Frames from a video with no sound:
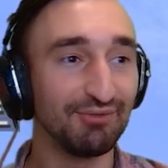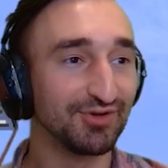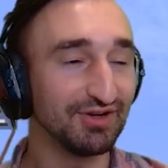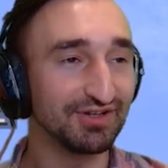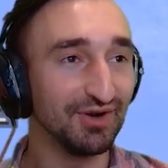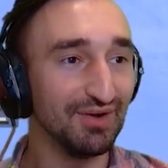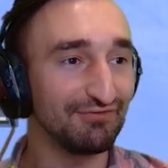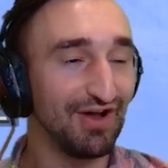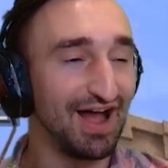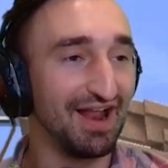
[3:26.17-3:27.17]
I'm doing. You know what?
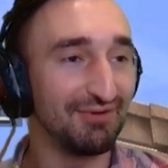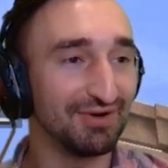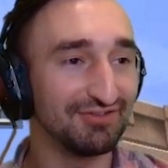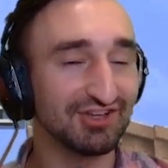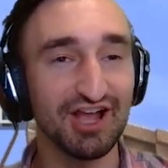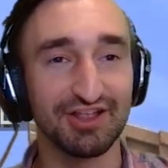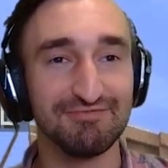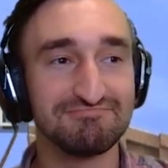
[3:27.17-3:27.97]
Fine, I won't even tell you.